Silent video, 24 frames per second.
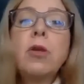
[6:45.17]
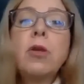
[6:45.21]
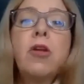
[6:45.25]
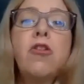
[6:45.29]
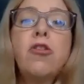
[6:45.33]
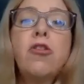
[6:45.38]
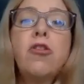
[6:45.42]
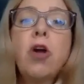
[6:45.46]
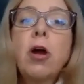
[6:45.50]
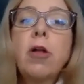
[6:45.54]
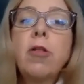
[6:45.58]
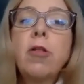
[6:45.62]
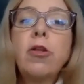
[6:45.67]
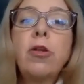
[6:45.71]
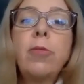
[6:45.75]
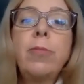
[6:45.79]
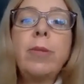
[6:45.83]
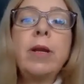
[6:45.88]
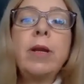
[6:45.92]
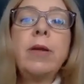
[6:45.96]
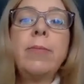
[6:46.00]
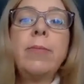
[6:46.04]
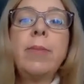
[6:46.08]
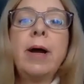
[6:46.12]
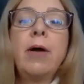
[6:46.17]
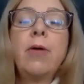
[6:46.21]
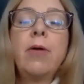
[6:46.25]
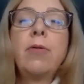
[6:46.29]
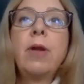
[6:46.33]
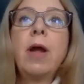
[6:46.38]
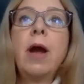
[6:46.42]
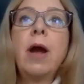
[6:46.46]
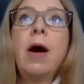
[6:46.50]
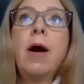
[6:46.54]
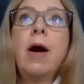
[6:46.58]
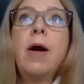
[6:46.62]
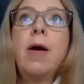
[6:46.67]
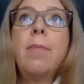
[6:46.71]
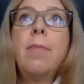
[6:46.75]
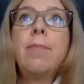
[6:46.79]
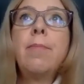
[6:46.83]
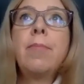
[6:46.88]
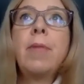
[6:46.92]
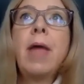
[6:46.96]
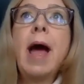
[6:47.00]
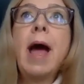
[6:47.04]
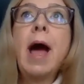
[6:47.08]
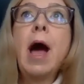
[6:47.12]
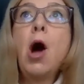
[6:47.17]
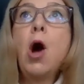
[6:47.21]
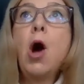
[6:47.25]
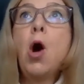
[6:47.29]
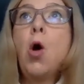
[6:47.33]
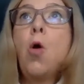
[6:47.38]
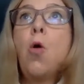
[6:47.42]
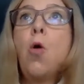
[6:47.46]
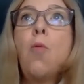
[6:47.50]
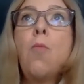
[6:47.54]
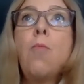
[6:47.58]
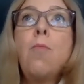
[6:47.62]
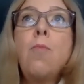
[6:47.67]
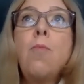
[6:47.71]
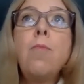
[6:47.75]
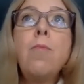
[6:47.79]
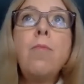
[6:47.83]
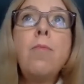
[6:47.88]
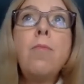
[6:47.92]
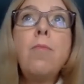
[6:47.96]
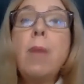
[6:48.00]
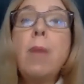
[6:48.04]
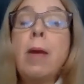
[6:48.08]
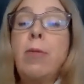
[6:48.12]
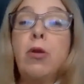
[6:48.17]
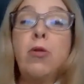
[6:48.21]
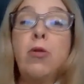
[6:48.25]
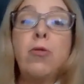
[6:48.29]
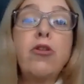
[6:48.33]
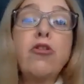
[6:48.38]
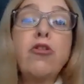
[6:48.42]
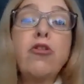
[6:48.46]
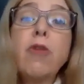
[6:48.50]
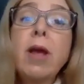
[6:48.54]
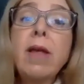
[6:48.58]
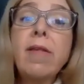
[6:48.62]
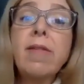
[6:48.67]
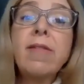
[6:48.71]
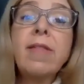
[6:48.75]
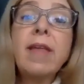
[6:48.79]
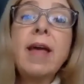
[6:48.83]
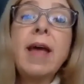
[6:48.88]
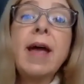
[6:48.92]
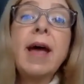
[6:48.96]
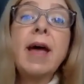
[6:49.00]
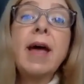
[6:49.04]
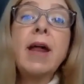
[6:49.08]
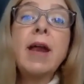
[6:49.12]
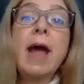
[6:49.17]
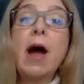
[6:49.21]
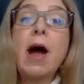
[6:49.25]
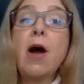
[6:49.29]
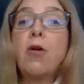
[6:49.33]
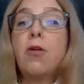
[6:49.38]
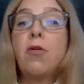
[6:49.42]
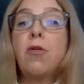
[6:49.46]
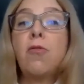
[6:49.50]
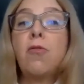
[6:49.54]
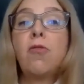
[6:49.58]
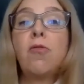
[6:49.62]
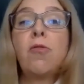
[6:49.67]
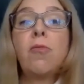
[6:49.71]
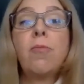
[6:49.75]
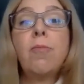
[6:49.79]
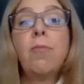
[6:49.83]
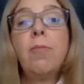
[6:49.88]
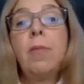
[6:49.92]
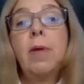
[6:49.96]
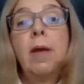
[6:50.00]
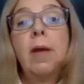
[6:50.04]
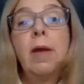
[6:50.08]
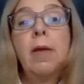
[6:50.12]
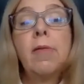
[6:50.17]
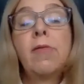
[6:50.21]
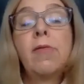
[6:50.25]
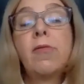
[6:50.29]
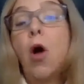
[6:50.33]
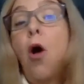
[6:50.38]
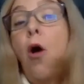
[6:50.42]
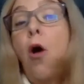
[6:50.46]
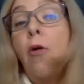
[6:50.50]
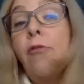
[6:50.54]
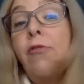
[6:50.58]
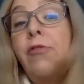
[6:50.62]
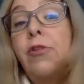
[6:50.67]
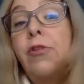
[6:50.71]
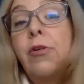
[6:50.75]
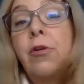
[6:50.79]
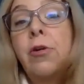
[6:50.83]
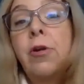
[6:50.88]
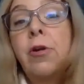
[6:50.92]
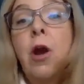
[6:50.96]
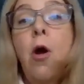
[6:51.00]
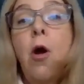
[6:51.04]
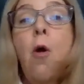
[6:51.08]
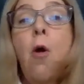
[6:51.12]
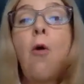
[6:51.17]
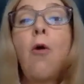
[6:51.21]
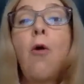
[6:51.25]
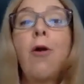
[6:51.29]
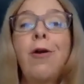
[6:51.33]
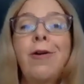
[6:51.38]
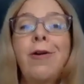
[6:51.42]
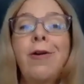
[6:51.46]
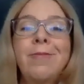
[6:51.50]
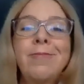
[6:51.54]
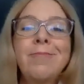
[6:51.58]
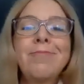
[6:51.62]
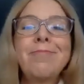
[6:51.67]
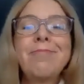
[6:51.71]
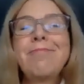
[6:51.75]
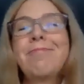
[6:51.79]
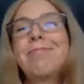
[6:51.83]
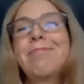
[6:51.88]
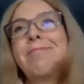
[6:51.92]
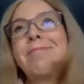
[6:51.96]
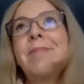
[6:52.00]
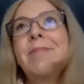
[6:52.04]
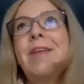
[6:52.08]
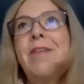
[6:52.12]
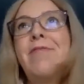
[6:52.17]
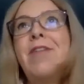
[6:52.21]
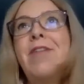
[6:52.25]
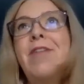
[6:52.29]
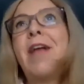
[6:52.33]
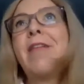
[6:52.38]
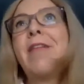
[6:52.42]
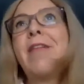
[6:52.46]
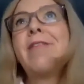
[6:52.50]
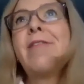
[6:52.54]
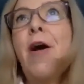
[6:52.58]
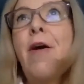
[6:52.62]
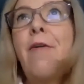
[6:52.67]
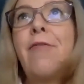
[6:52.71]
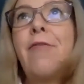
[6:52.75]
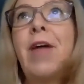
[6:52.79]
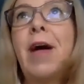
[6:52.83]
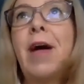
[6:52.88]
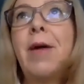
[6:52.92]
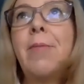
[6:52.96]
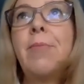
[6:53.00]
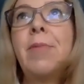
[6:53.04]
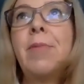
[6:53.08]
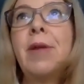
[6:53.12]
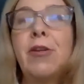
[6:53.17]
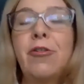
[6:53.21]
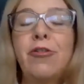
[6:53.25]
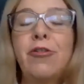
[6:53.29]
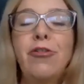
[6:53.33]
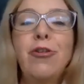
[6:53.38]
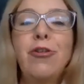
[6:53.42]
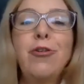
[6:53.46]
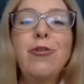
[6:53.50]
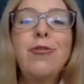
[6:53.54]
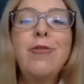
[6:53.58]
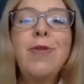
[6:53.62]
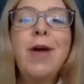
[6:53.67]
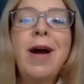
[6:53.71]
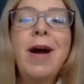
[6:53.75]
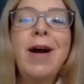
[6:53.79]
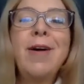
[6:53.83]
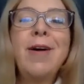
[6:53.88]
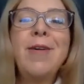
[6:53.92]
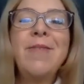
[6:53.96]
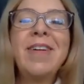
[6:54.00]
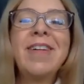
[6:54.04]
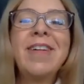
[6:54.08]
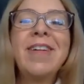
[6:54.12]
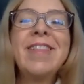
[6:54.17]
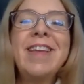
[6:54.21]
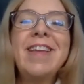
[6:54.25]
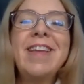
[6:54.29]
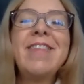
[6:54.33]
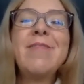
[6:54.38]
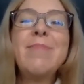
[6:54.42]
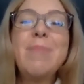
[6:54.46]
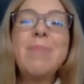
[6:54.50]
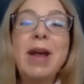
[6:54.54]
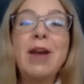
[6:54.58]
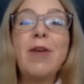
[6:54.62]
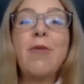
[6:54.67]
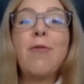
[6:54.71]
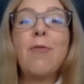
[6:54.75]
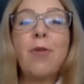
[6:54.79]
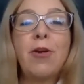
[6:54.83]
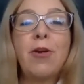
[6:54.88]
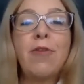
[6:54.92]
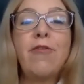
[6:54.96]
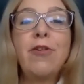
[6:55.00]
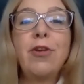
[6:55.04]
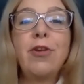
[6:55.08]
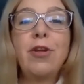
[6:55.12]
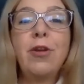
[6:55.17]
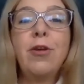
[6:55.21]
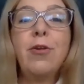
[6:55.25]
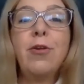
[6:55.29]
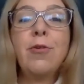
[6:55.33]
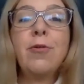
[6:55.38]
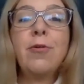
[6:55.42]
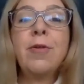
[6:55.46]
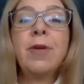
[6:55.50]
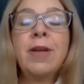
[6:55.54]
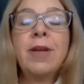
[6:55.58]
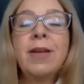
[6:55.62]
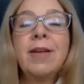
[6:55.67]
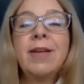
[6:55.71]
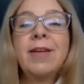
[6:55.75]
Can you talk a little bit about how maybe you addressed that, how you solved or if not solved that issue, at least made it work for you?